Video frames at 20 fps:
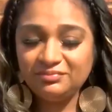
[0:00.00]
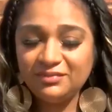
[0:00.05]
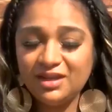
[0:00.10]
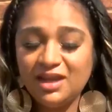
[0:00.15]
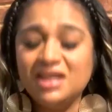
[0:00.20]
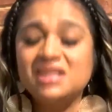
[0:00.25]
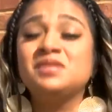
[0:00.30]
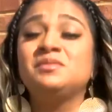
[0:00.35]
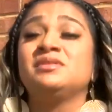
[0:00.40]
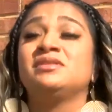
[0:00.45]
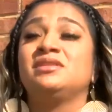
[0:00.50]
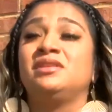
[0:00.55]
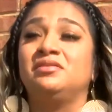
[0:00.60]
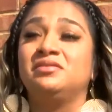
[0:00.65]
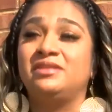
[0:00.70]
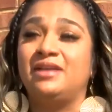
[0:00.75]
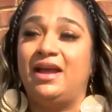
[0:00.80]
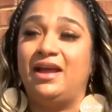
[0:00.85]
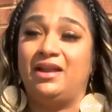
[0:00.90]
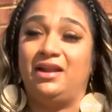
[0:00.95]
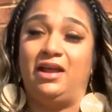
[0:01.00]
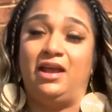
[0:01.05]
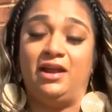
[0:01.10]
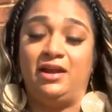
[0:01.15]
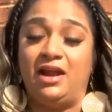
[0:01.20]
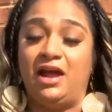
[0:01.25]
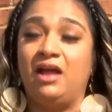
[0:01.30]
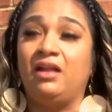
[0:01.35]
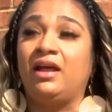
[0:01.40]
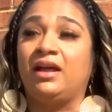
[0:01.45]
it's been so sad
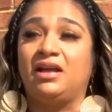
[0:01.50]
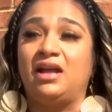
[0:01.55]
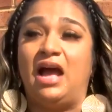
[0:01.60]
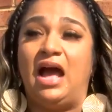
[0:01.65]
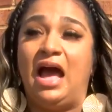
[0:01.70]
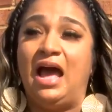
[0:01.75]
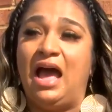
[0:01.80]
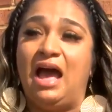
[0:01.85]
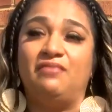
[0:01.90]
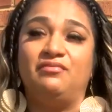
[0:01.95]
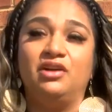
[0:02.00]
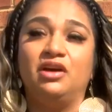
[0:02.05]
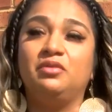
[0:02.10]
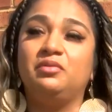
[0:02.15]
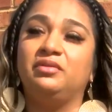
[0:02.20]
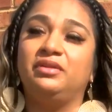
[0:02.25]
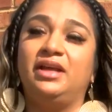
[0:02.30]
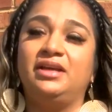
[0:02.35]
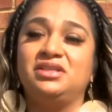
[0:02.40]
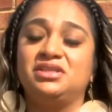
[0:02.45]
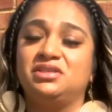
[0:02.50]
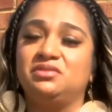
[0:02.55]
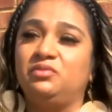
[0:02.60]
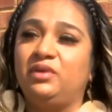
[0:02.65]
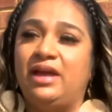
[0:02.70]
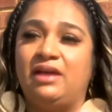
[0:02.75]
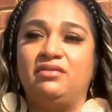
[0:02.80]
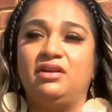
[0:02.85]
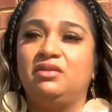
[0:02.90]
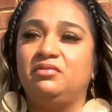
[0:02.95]
and i like i have no relation we
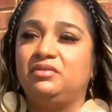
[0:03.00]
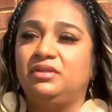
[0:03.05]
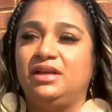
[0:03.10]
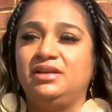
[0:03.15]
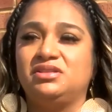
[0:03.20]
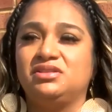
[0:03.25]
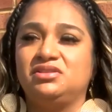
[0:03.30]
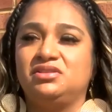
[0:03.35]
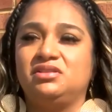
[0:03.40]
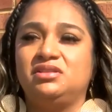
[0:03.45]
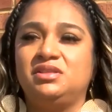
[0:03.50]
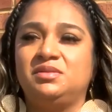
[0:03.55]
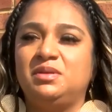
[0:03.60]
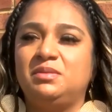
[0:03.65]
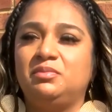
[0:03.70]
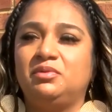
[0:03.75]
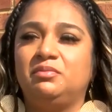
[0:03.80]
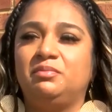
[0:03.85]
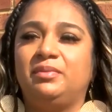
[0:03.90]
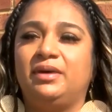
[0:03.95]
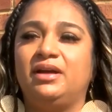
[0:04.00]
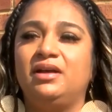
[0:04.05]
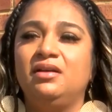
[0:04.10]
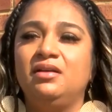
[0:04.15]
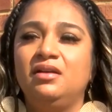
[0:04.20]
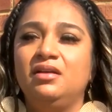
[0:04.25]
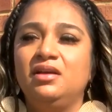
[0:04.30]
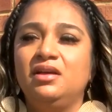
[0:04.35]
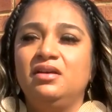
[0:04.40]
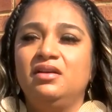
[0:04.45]
have no relation to these people but
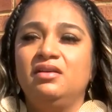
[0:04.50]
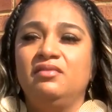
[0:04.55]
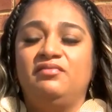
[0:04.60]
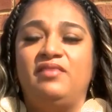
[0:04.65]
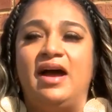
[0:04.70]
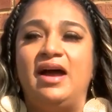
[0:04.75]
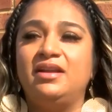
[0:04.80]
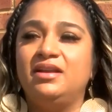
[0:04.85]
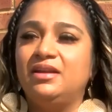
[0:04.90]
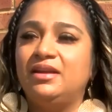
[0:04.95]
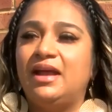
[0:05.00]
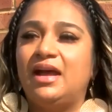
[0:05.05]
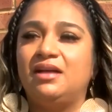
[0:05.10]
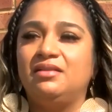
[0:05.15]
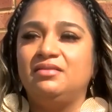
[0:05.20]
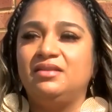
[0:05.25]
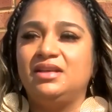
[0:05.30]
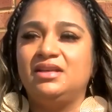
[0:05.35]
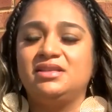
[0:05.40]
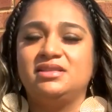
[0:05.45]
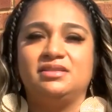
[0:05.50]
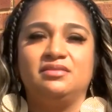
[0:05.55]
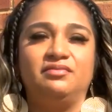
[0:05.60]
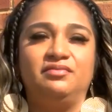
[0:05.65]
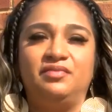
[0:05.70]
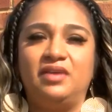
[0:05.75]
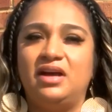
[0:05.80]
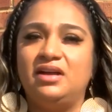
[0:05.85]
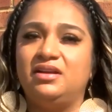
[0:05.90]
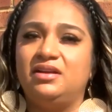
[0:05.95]
finding out this and
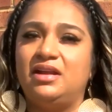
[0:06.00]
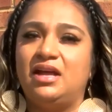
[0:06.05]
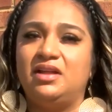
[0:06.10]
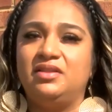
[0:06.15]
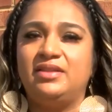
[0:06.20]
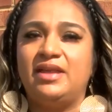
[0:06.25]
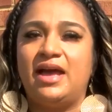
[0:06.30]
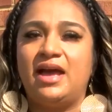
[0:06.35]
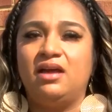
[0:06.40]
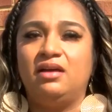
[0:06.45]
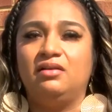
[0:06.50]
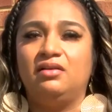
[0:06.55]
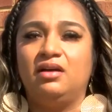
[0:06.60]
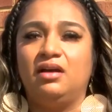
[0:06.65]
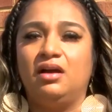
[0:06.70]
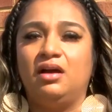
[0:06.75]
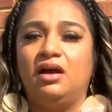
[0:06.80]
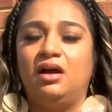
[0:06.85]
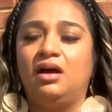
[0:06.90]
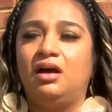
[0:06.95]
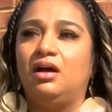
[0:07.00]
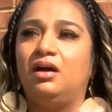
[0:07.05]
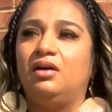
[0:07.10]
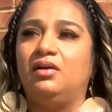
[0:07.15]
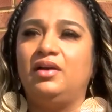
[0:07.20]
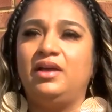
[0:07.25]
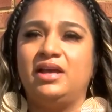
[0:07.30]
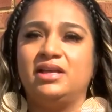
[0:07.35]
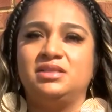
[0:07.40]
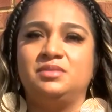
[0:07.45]
finding out that. Oh,
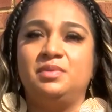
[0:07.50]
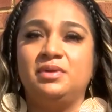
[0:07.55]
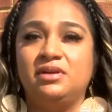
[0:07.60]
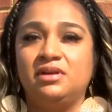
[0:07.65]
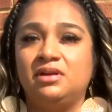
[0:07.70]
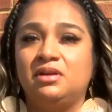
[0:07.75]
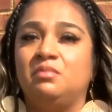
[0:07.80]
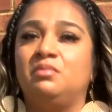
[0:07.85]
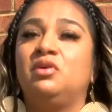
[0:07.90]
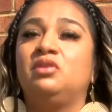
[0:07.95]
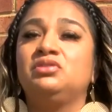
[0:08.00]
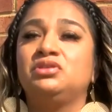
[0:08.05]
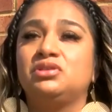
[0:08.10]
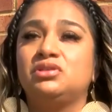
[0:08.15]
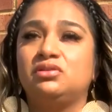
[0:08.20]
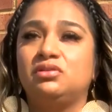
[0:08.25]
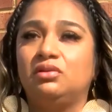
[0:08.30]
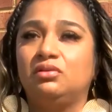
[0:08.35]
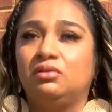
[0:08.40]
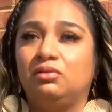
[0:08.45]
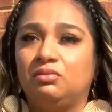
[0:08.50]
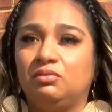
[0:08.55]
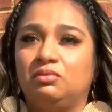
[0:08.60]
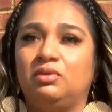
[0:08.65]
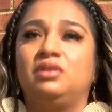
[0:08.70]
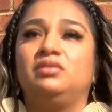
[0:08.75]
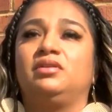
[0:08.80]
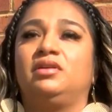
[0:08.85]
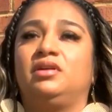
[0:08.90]
it has been an emotional roller